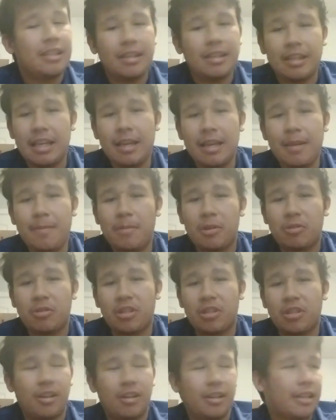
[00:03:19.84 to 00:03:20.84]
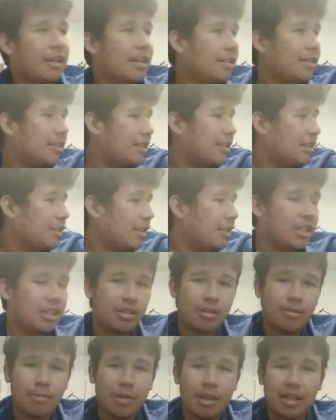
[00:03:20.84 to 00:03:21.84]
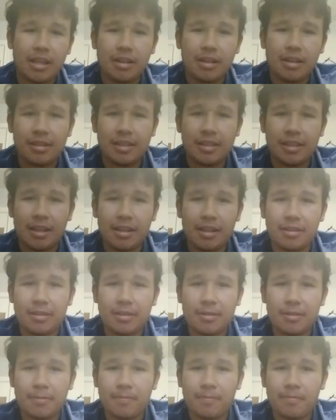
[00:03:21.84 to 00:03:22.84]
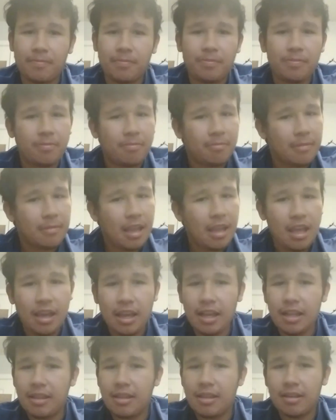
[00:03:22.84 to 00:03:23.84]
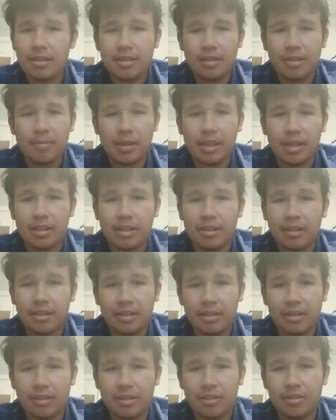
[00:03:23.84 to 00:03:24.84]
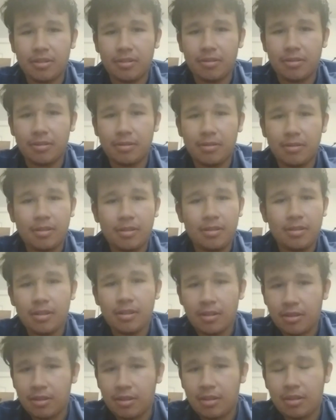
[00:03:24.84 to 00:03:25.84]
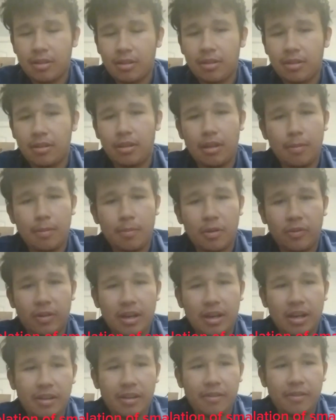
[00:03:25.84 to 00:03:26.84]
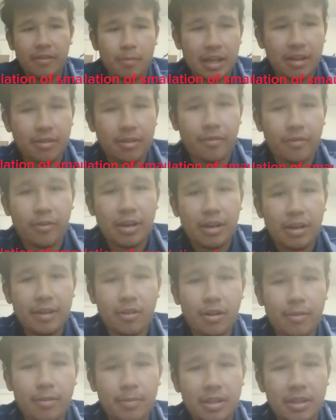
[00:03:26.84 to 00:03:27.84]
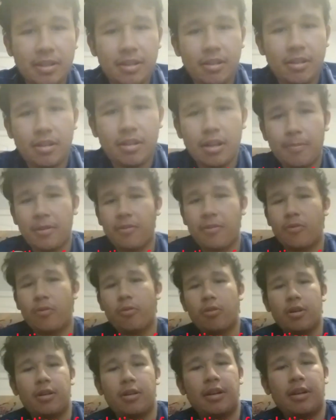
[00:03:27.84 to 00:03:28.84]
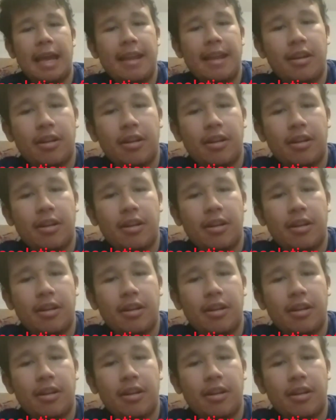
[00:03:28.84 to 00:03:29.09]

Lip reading: emo song, and it's like it doesn't make any sense. It doesn't make any sense, dude. Number 5, Battle of the Five Armies. Number 4, An